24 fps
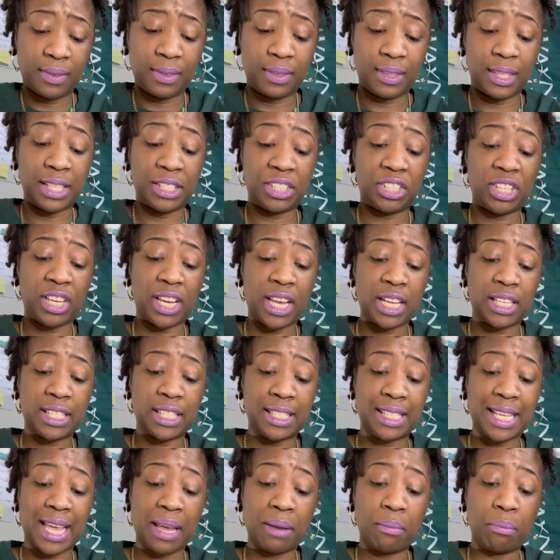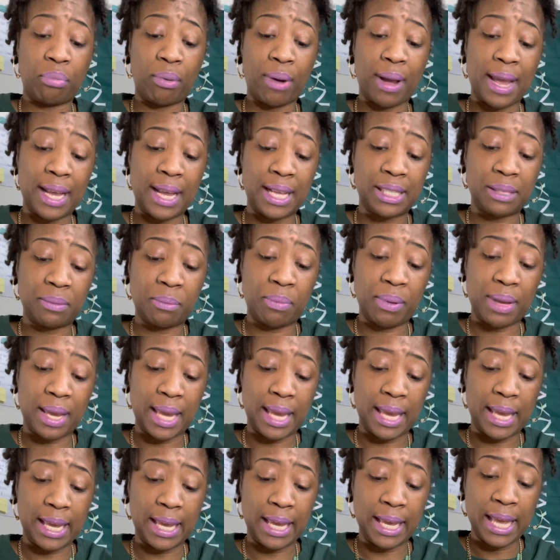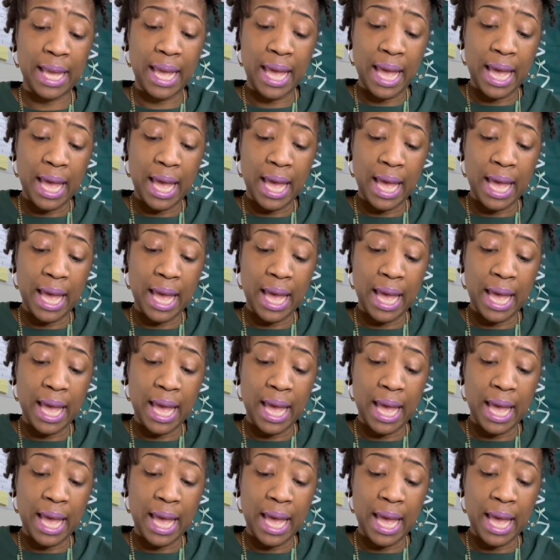the chance to take breaks, being